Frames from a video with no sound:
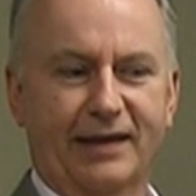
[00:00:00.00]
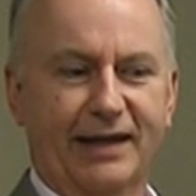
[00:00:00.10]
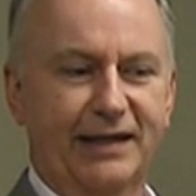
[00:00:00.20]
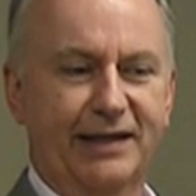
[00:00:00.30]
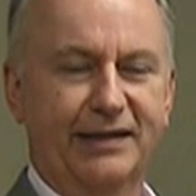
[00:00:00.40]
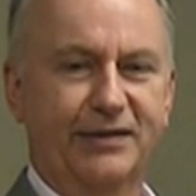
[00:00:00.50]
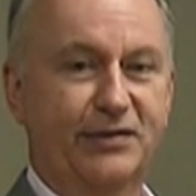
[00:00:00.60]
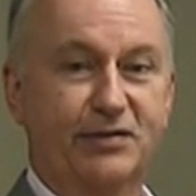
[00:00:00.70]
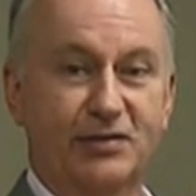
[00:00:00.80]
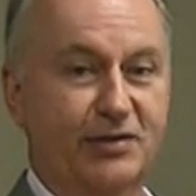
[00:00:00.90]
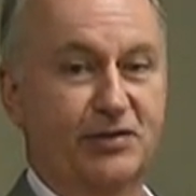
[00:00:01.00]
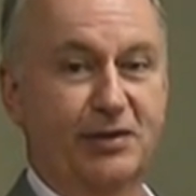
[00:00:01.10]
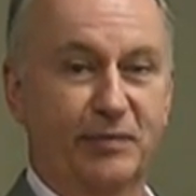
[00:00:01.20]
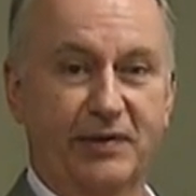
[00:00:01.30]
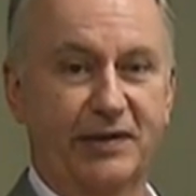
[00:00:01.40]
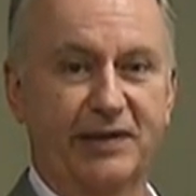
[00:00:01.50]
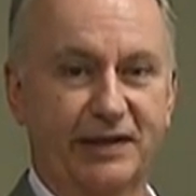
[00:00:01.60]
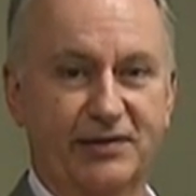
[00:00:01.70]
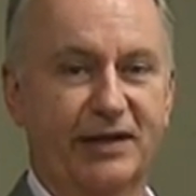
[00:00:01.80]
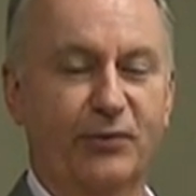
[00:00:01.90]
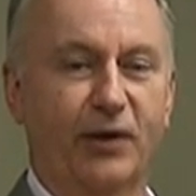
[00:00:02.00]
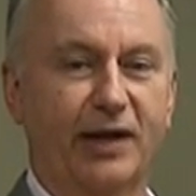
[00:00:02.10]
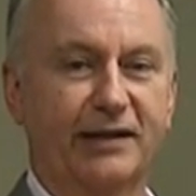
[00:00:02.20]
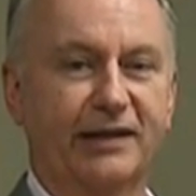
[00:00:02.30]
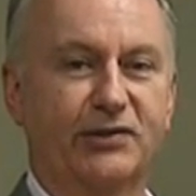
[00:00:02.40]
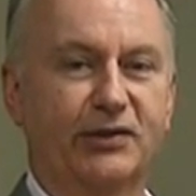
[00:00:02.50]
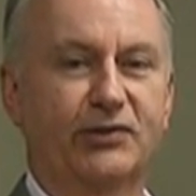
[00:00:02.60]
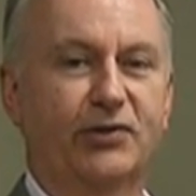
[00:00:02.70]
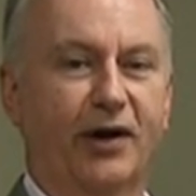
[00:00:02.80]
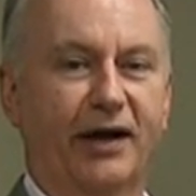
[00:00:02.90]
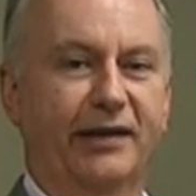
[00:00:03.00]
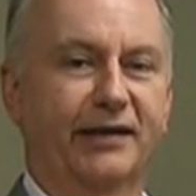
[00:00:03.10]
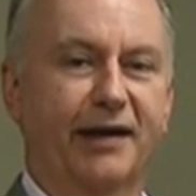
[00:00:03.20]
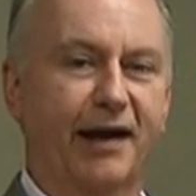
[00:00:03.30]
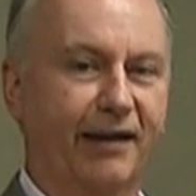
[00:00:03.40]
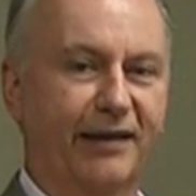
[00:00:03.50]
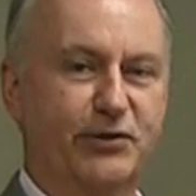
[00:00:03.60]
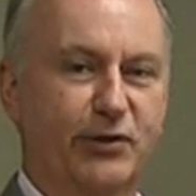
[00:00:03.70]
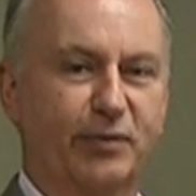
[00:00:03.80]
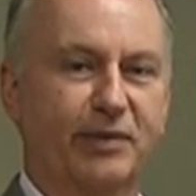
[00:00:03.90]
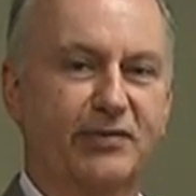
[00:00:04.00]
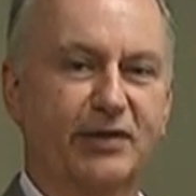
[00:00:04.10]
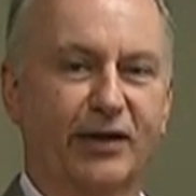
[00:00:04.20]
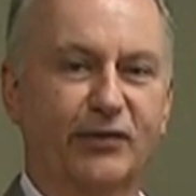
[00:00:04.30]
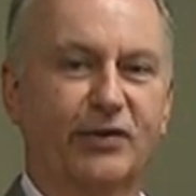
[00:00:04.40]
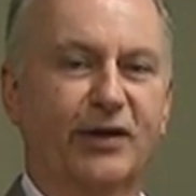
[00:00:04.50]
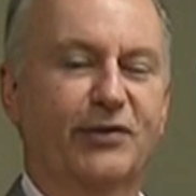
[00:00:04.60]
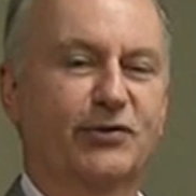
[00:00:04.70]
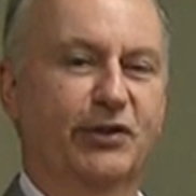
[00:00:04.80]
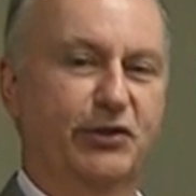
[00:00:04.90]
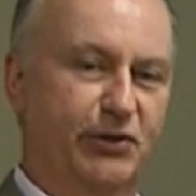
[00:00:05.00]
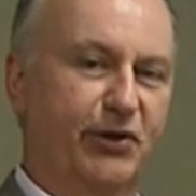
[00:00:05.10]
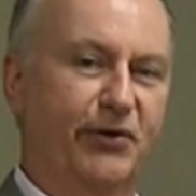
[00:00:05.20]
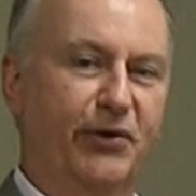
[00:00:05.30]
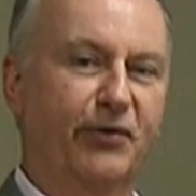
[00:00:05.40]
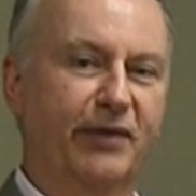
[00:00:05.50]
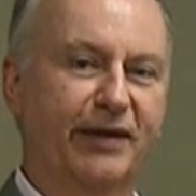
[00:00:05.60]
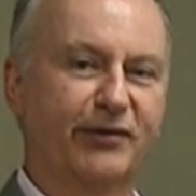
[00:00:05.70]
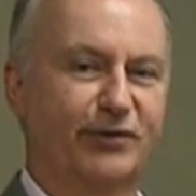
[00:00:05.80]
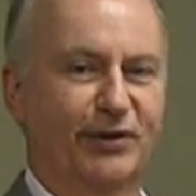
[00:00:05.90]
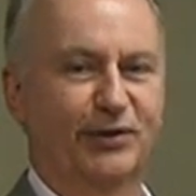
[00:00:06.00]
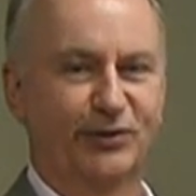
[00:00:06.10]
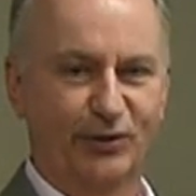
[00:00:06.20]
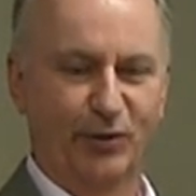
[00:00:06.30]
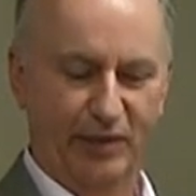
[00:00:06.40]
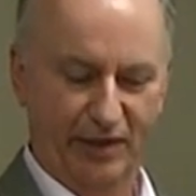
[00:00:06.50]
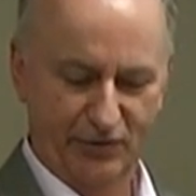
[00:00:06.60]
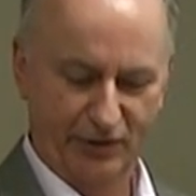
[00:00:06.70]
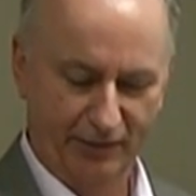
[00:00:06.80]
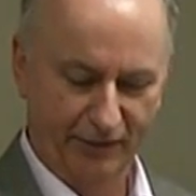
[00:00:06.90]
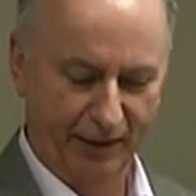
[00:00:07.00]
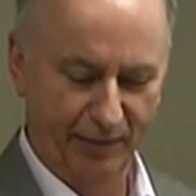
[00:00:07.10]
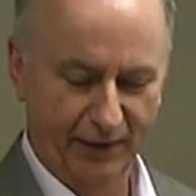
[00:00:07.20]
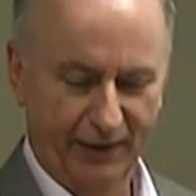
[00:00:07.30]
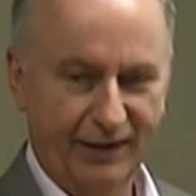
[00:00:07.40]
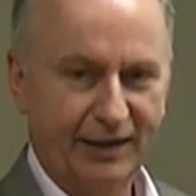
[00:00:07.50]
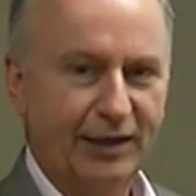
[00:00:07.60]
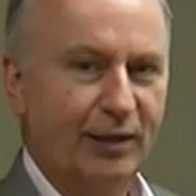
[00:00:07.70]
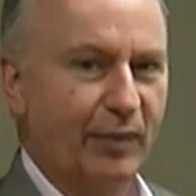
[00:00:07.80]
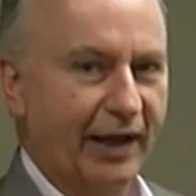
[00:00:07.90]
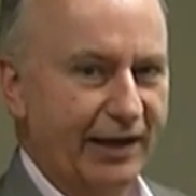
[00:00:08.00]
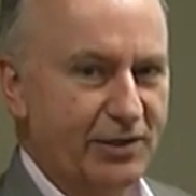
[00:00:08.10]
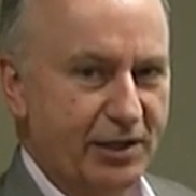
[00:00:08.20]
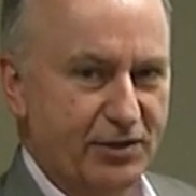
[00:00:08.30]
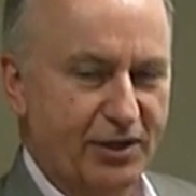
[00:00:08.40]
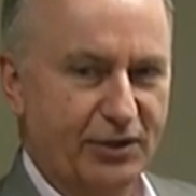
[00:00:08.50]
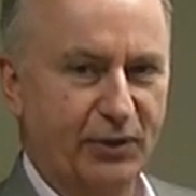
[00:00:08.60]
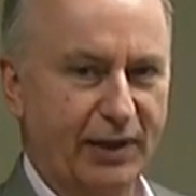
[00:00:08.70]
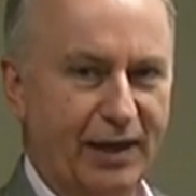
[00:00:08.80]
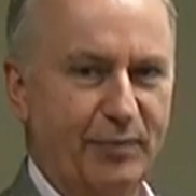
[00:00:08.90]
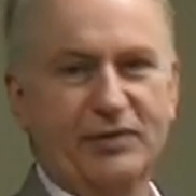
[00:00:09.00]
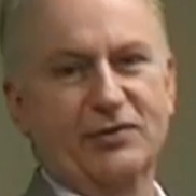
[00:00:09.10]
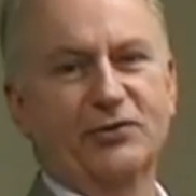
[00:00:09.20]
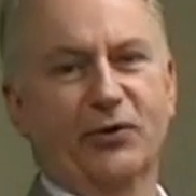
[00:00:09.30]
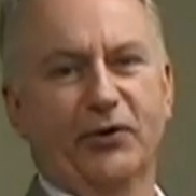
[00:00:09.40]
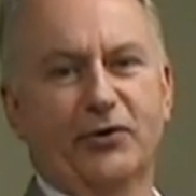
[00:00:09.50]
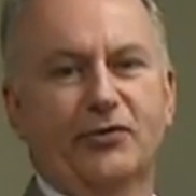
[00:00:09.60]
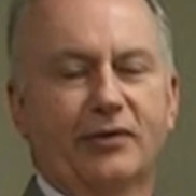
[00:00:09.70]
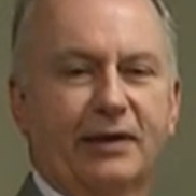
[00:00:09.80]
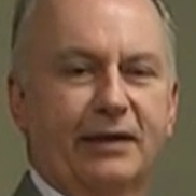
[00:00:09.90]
And that this isn't something that is get widely taught in college or anyplace else. So that you don't know this, don't beat yourself up. But I got a chance to talk to a lot of business owners,